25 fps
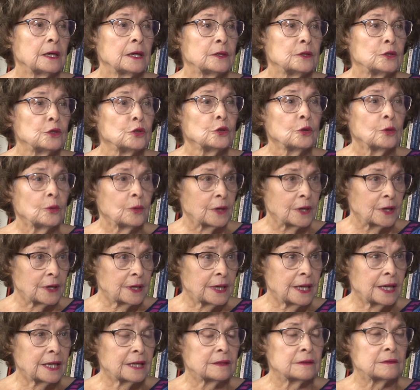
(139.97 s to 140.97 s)
Newark
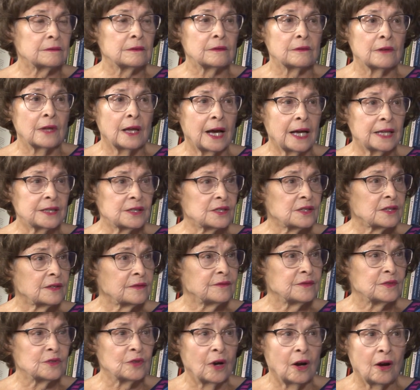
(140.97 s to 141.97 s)
had lots
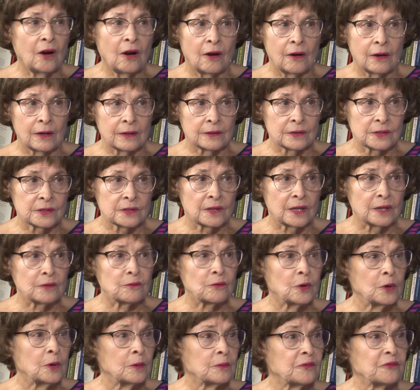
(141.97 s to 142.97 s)
of dogs that
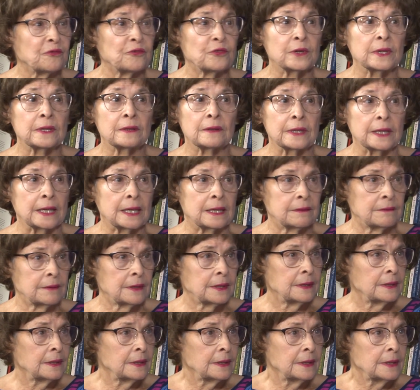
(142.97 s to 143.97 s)
roamed freely,
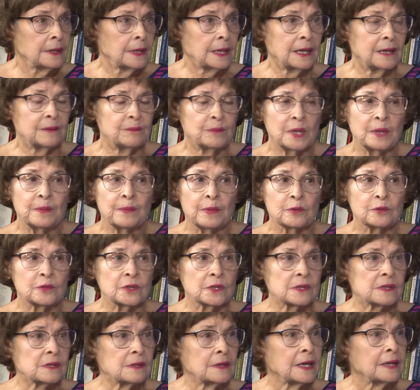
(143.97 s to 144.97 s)
and people
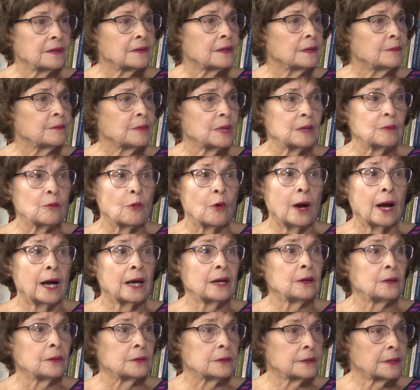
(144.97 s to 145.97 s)
just let them be
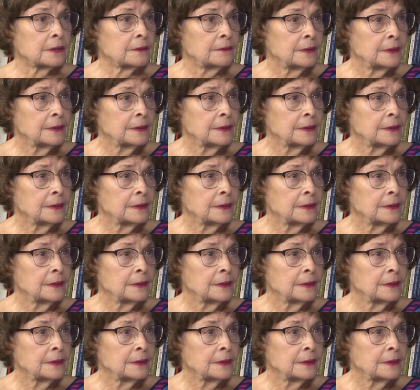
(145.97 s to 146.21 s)
wild.